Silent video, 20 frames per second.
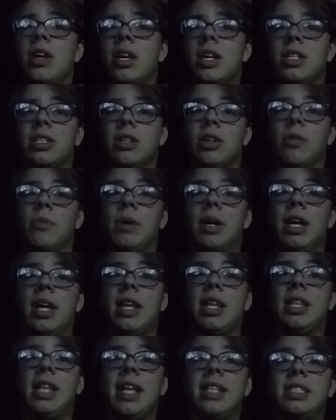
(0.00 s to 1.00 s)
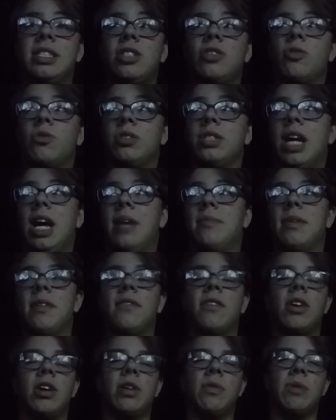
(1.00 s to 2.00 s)
So, but in that short time, I've
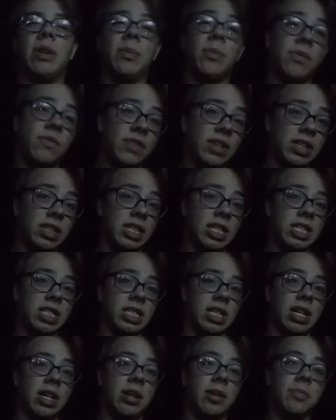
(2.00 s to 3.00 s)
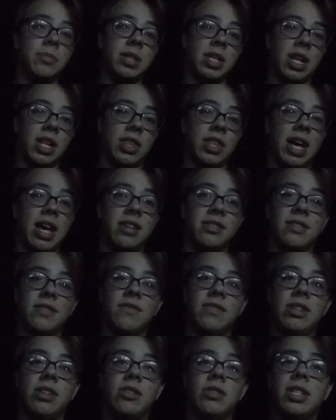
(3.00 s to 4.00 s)
already went up to 50 subs and a thousand
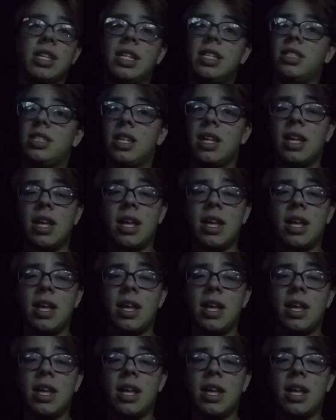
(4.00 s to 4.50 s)
views. It's